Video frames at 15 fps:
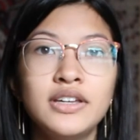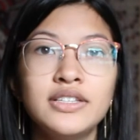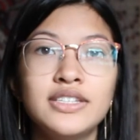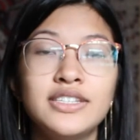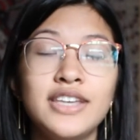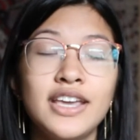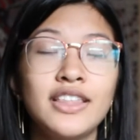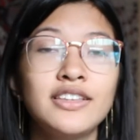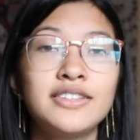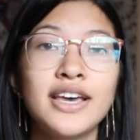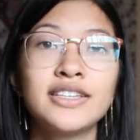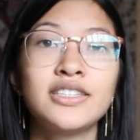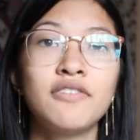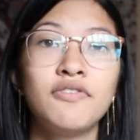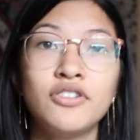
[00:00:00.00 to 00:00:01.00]
to take the
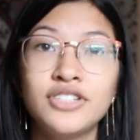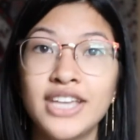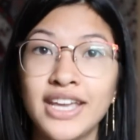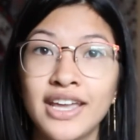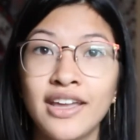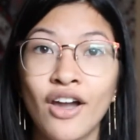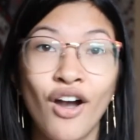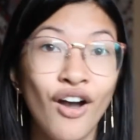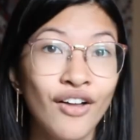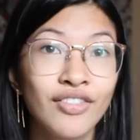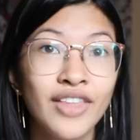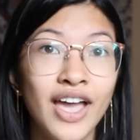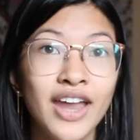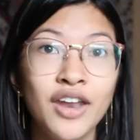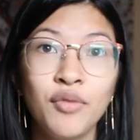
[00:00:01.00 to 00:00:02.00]
test if you're taking it
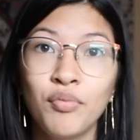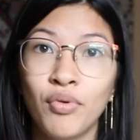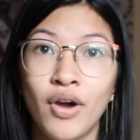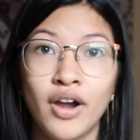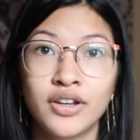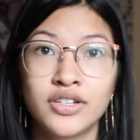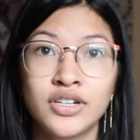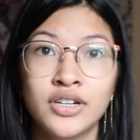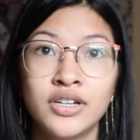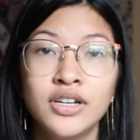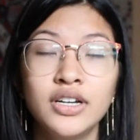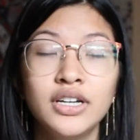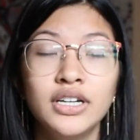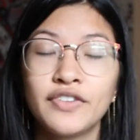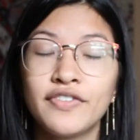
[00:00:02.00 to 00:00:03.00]
online and proctored
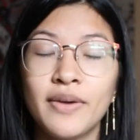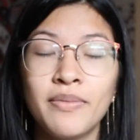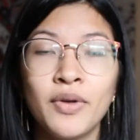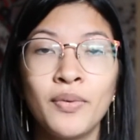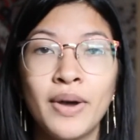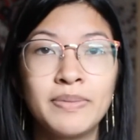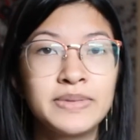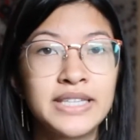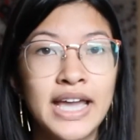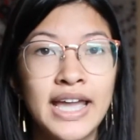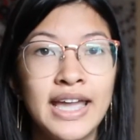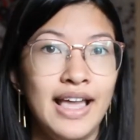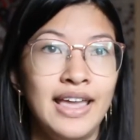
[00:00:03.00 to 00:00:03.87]
from the website.